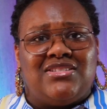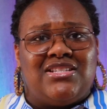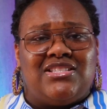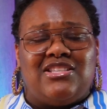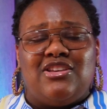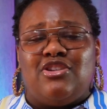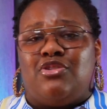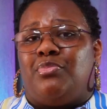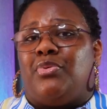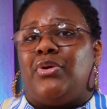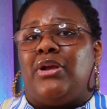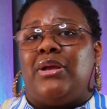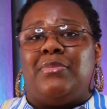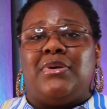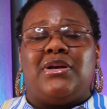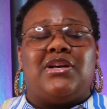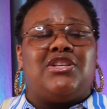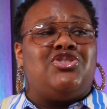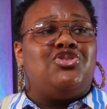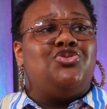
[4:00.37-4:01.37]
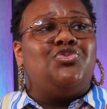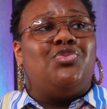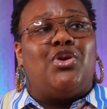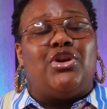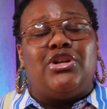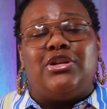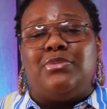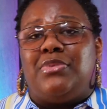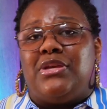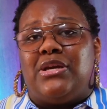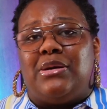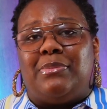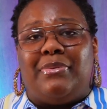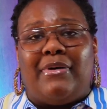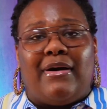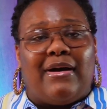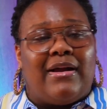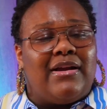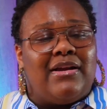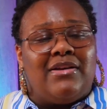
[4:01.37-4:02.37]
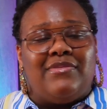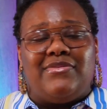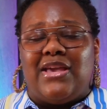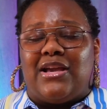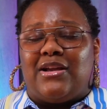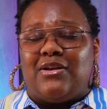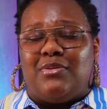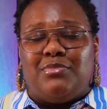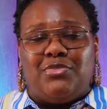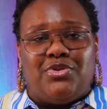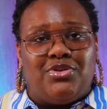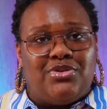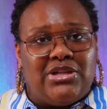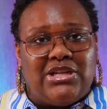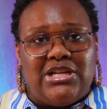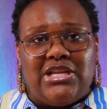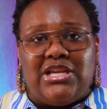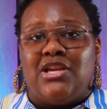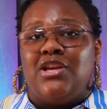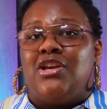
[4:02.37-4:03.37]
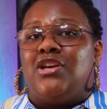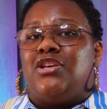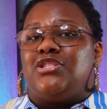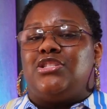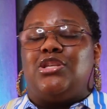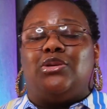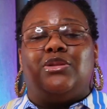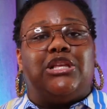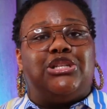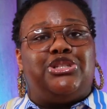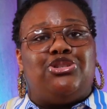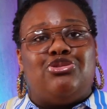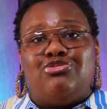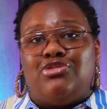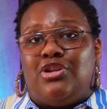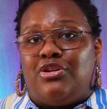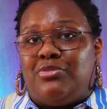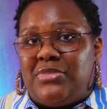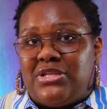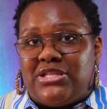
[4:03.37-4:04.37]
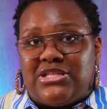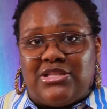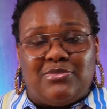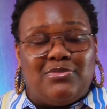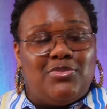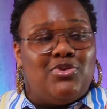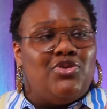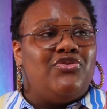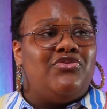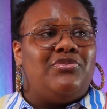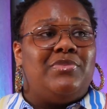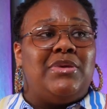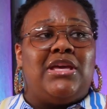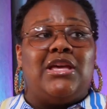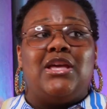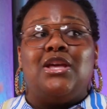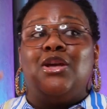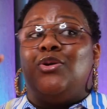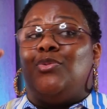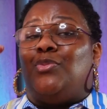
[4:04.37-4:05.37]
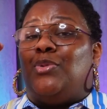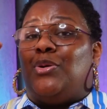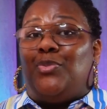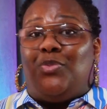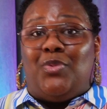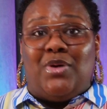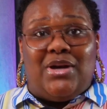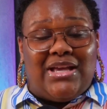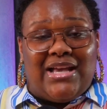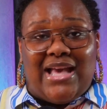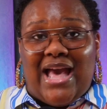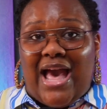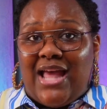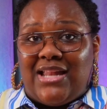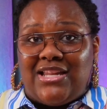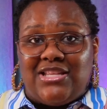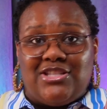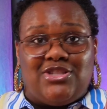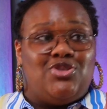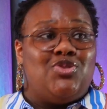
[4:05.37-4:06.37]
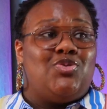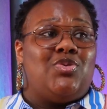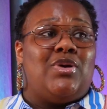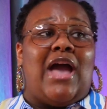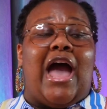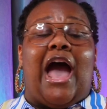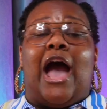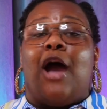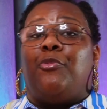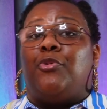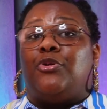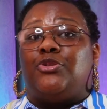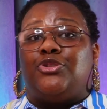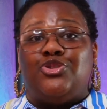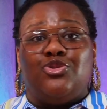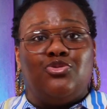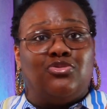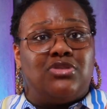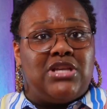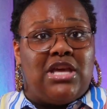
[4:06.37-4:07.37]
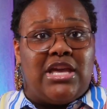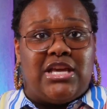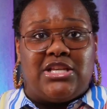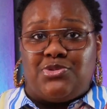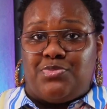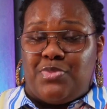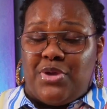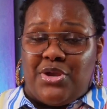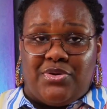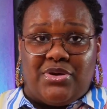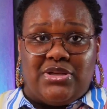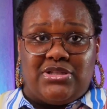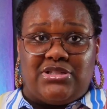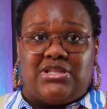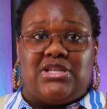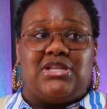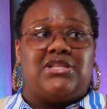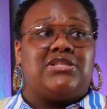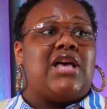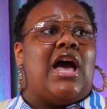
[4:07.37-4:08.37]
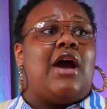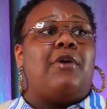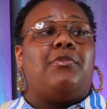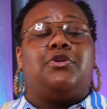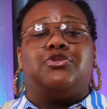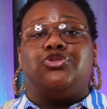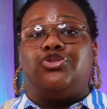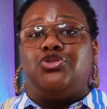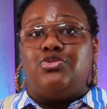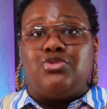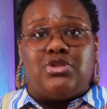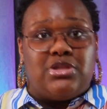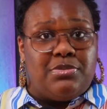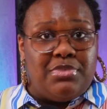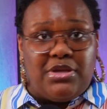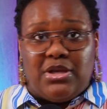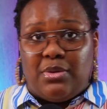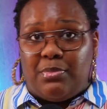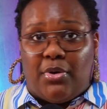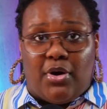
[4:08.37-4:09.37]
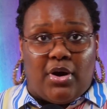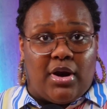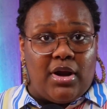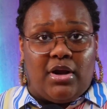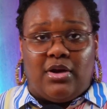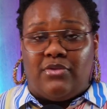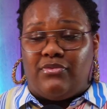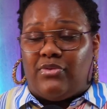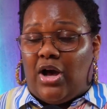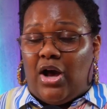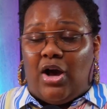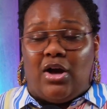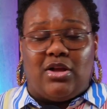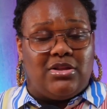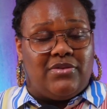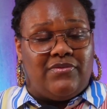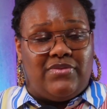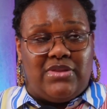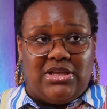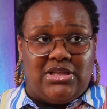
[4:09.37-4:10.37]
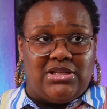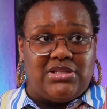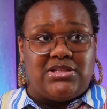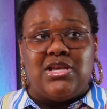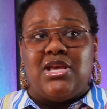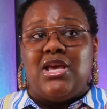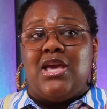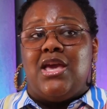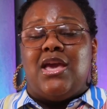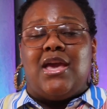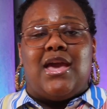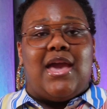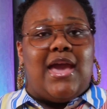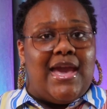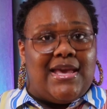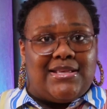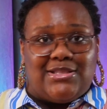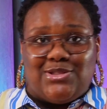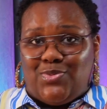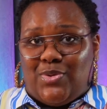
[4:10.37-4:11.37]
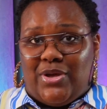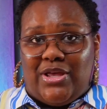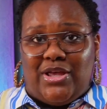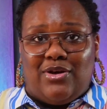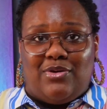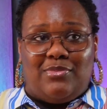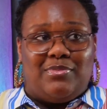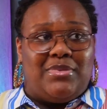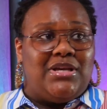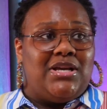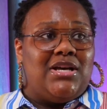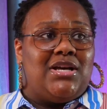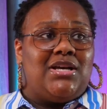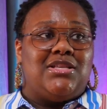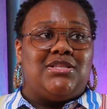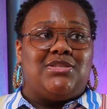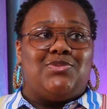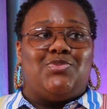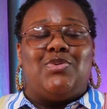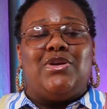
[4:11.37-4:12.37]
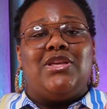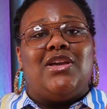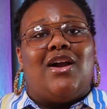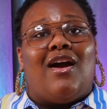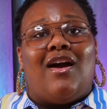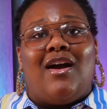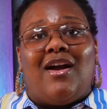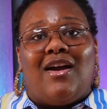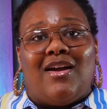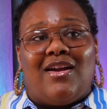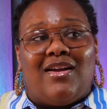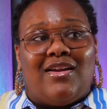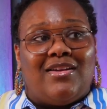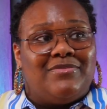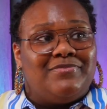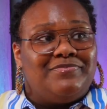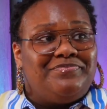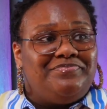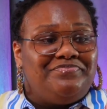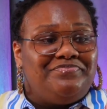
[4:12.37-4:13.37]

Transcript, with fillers: Just Heal brand because you want to be a part of that community so that you don't miss the movement with what God is doing. I want you to experience this. I want you to be a part of all of this as well because we are